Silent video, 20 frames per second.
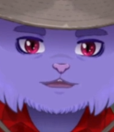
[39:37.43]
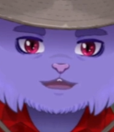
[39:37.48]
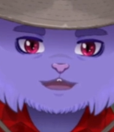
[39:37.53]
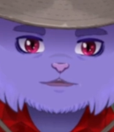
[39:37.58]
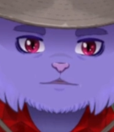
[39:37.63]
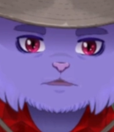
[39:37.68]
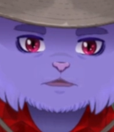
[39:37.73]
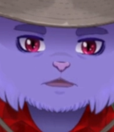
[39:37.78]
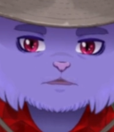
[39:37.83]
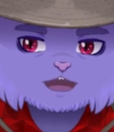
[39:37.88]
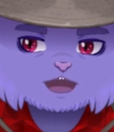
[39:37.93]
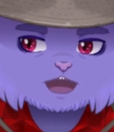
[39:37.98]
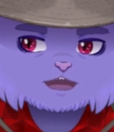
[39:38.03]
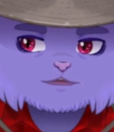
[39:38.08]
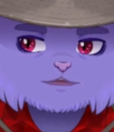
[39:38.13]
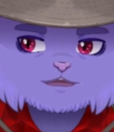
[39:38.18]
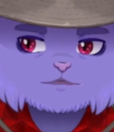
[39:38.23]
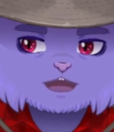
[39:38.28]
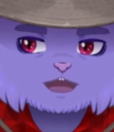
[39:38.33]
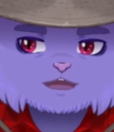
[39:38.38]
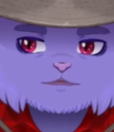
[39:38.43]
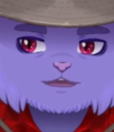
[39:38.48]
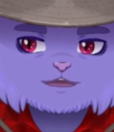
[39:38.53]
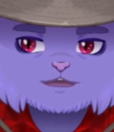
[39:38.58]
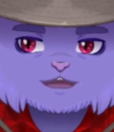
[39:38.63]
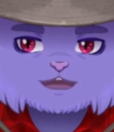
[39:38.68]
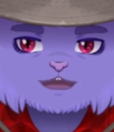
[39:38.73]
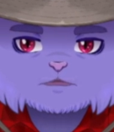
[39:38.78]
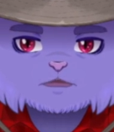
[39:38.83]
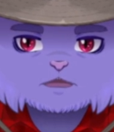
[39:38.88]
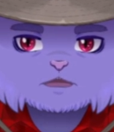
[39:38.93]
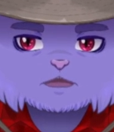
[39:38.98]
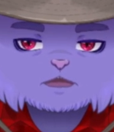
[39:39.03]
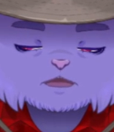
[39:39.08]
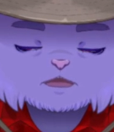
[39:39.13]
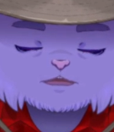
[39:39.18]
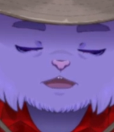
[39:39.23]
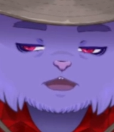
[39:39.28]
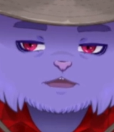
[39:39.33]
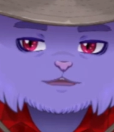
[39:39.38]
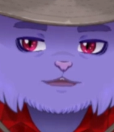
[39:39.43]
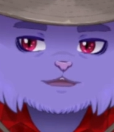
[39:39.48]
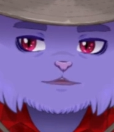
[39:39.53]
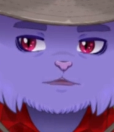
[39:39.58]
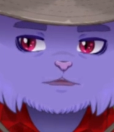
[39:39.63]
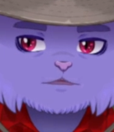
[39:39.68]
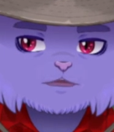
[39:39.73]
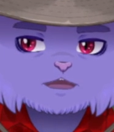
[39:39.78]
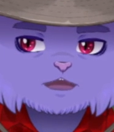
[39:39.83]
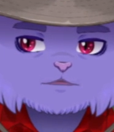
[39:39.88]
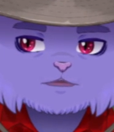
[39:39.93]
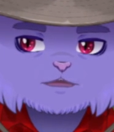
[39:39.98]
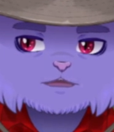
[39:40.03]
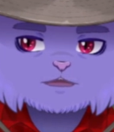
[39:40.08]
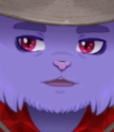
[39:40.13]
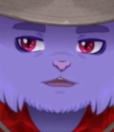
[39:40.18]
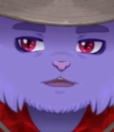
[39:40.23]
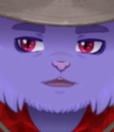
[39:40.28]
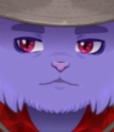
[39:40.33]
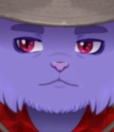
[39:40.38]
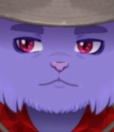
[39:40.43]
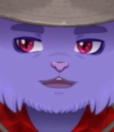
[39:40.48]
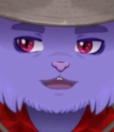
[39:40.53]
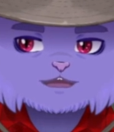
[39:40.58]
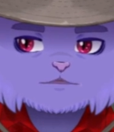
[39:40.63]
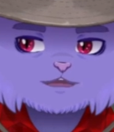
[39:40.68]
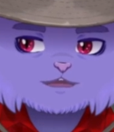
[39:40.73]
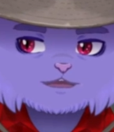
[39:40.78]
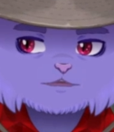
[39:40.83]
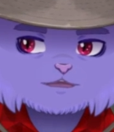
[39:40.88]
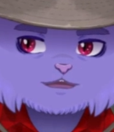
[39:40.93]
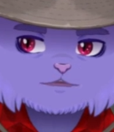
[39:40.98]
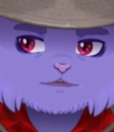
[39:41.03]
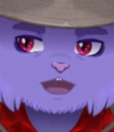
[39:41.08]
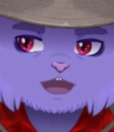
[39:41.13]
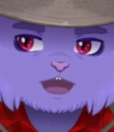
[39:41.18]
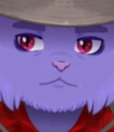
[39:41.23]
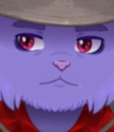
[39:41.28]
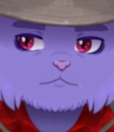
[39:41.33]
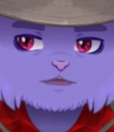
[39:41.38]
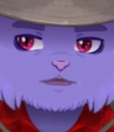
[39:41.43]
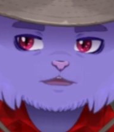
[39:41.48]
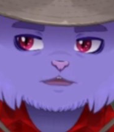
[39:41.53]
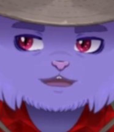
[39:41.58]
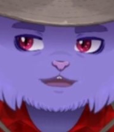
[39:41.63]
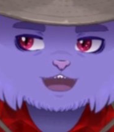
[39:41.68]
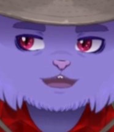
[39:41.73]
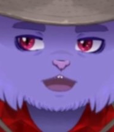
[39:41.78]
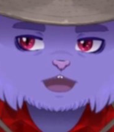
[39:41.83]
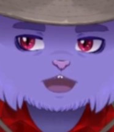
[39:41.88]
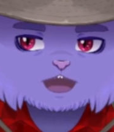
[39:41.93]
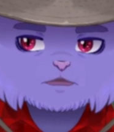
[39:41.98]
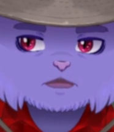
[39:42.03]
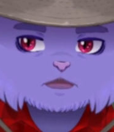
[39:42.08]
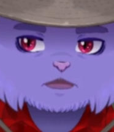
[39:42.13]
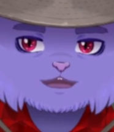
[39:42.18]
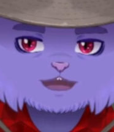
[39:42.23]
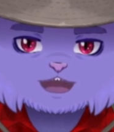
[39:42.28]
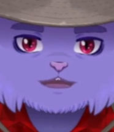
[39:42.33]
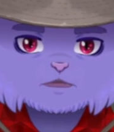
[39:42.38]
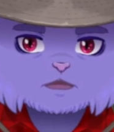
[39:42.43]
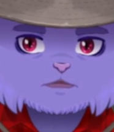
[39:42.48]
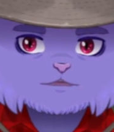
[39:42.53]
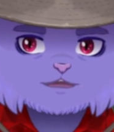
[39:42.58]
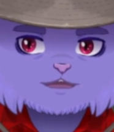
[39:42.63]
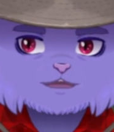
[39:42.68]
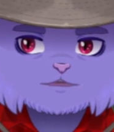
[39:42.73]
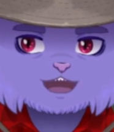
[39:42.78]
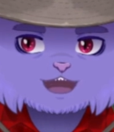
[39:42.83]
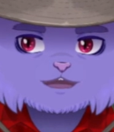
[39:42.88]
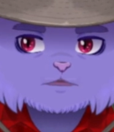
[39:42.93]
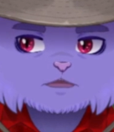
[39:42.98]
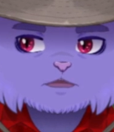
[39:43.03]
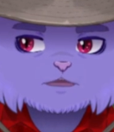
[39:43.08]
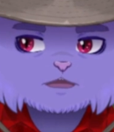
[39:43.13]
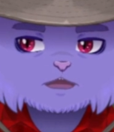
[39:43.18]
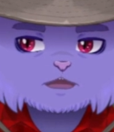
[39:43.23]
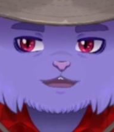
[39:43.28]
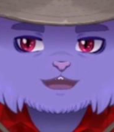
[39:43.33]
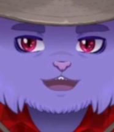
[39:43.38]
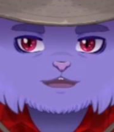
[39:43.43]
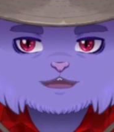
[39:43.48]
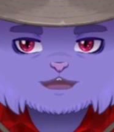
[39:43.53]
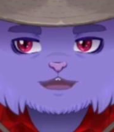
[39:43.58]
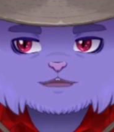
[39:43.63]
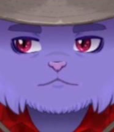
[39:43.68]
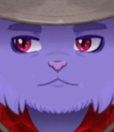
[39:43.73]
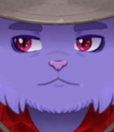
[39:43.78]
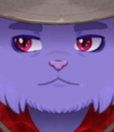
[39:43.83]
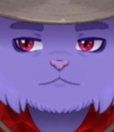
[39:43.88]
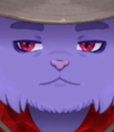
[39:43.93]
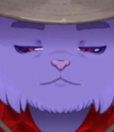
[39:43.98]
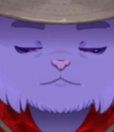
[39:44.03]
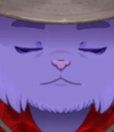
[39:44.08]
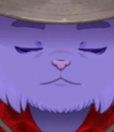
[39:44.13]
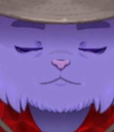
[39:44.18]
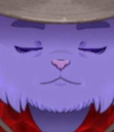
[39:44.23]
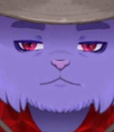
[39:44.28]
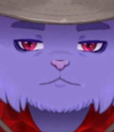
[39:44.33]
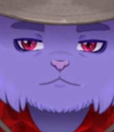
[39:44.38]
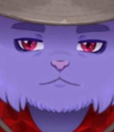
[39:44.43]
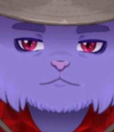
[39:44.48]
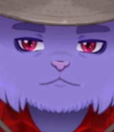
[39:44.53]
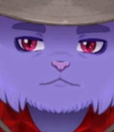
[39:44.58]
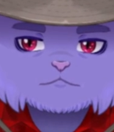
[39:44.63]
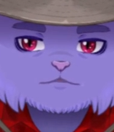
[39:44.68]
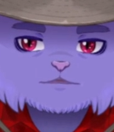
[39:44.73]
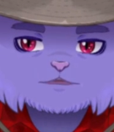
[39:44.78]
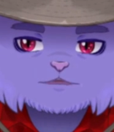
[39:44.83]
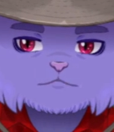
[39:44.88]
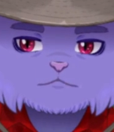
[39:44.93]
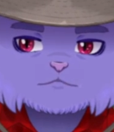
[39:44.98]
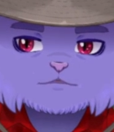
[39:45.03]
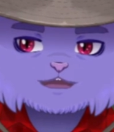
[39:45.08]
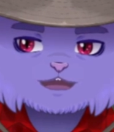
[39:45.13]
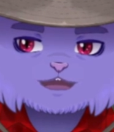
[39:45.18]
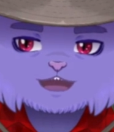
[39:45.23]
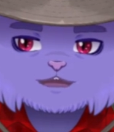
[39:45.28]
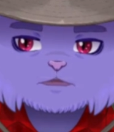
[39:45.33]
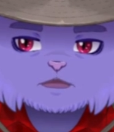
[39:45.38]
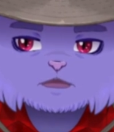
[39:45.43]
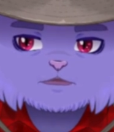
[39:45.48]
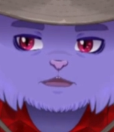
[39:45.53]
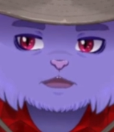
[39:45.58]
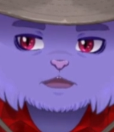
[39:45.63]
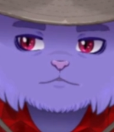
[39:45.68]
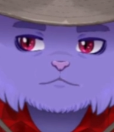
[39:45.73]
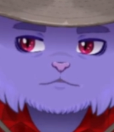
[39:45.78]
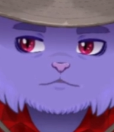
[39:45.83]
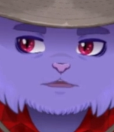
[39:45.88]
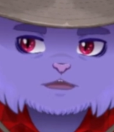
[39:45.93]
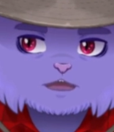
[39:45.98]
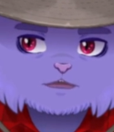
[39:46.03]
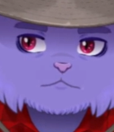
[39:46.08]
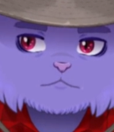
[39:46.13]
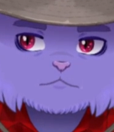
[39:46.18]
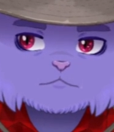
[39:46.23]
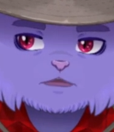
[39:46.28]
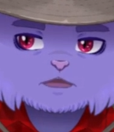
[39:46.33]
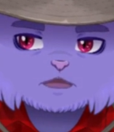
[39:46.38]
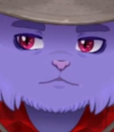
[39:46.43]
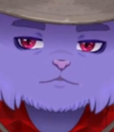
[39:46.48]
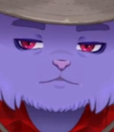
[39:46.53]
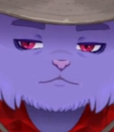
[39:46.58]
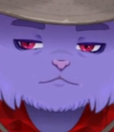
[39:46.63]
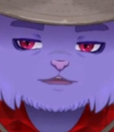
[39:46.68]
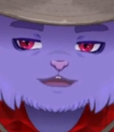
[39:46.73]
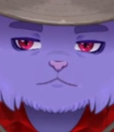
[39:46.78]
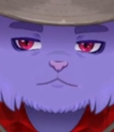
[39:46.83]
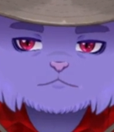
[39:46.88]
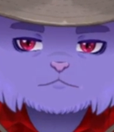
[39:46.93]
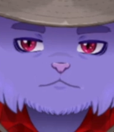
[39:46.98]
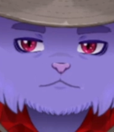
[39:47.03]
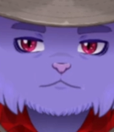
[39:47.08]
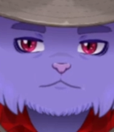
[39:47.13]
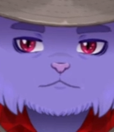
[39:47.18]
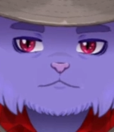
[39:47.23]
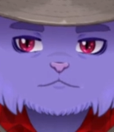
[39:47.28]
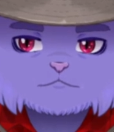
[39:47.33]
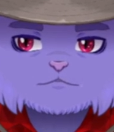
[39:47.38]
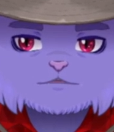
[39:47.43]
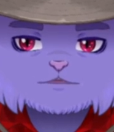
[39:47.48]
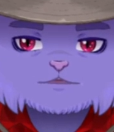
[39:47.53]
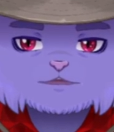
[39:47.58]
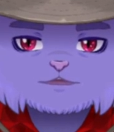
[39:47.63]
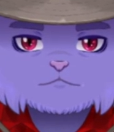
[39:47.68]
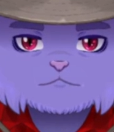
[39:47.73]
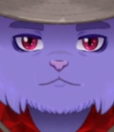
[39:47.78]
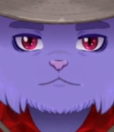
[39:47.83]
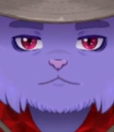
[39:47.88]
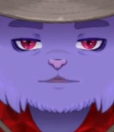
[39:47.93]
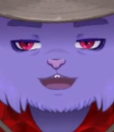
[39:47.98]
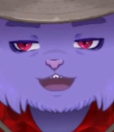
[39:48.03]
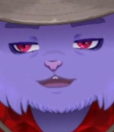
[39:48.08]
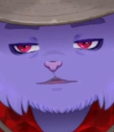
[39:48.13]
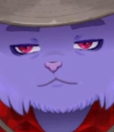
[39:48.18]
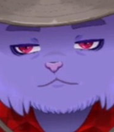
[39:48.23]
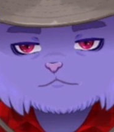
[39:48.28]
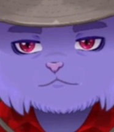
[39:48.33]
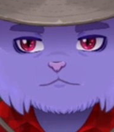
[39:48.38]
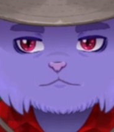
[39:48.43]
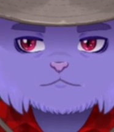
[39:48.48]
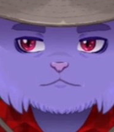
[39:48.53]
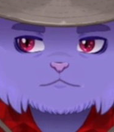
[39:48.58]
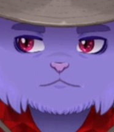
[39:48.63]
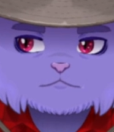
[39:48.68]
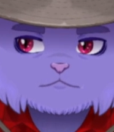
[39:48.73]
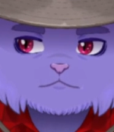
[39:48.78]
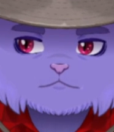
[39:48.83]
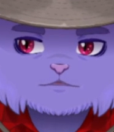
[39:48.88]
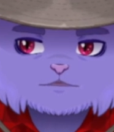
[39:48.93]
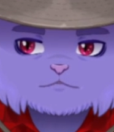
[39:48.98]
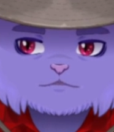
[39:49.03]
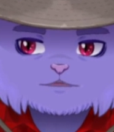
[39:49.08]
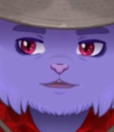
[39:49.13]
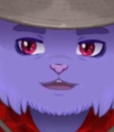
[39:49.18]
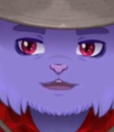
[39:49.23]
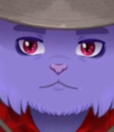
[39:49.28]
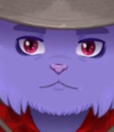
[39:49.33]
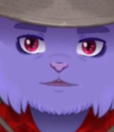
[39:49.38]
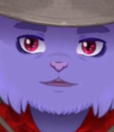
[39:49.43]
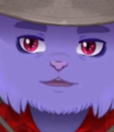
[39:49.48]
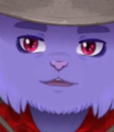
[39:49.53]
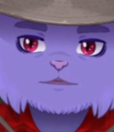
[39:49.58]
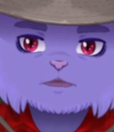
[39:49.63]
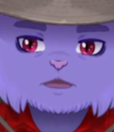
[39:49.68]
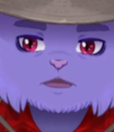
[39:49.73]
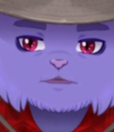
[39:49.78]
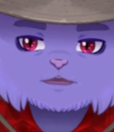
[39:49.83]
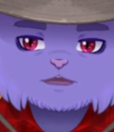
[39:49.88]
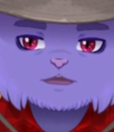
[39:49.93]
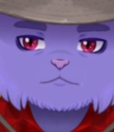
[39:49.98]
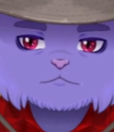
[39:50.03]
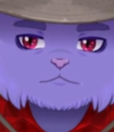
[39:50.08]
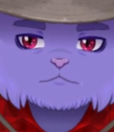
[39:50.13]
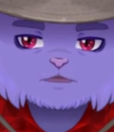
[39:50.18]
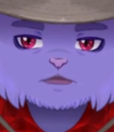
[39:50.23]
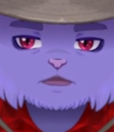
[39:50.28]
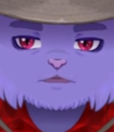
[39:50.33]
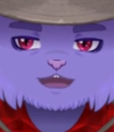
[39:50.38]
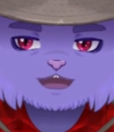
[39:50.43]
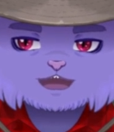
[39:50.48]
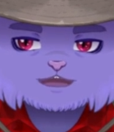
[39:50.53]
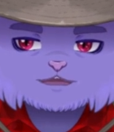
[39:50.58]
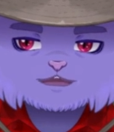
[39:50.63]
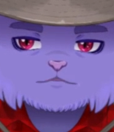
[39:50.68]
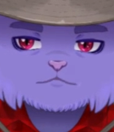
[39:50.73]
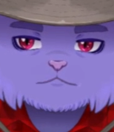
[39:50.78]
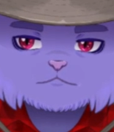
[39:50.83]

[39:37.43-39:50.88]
single, alone, you have idiots for relatives, and there's no one that's going to help you or care about you other than yourself. The only thing you have to work with are maybe friends online. So, I'm telling you this mainly for